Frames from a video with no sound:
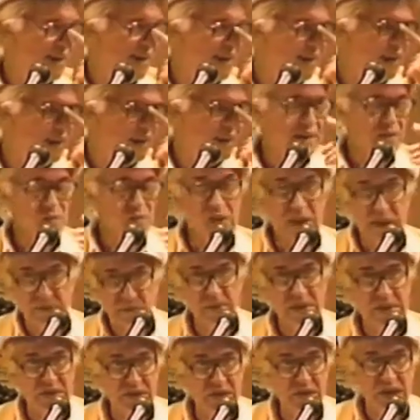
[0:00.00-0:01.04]
He says, whatever
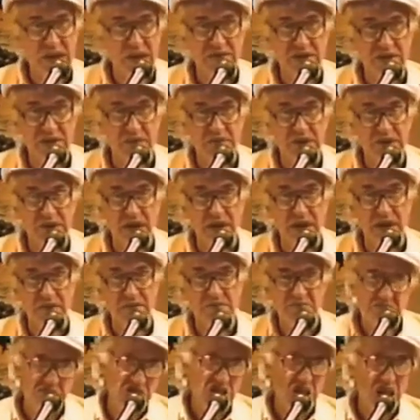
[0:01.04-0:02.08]
makes you comfortable, kid.
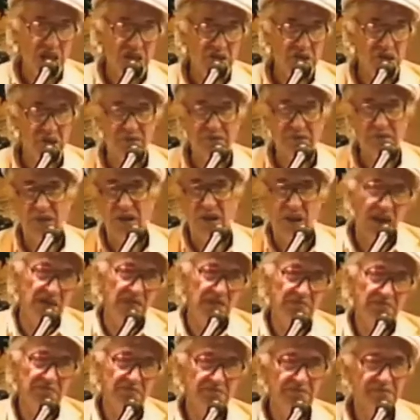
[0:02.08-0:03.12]
Change it. Go ahead.
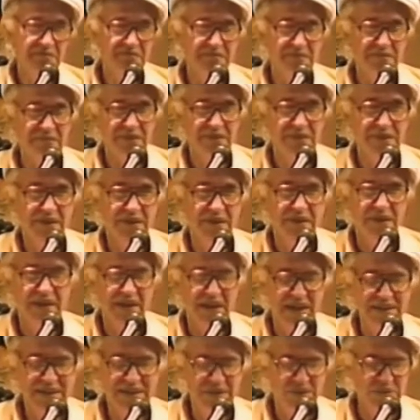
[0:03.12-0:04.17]

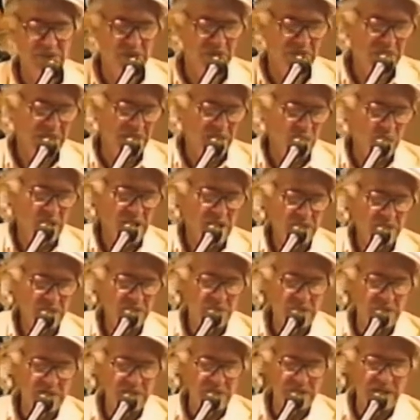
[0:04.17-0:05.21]
I said, well, you know,
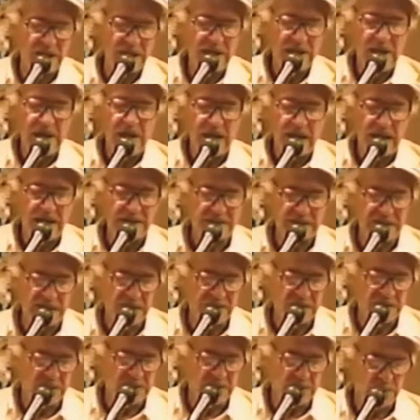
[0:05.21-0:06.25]
why should I? I said, I
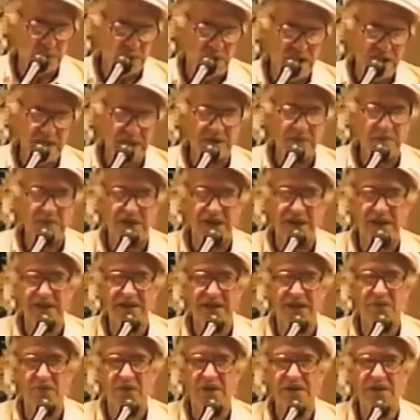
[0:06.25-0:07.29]
do some writing, but
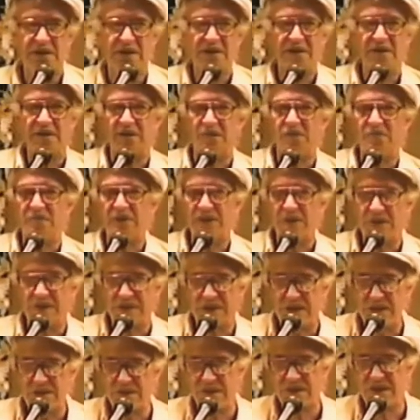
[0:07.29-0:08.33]
why, you know, it would be
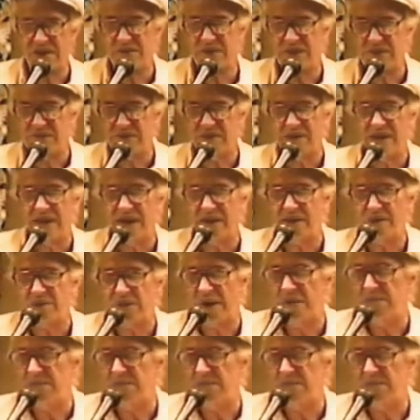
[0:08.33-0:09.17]
audacious of me to feel I could write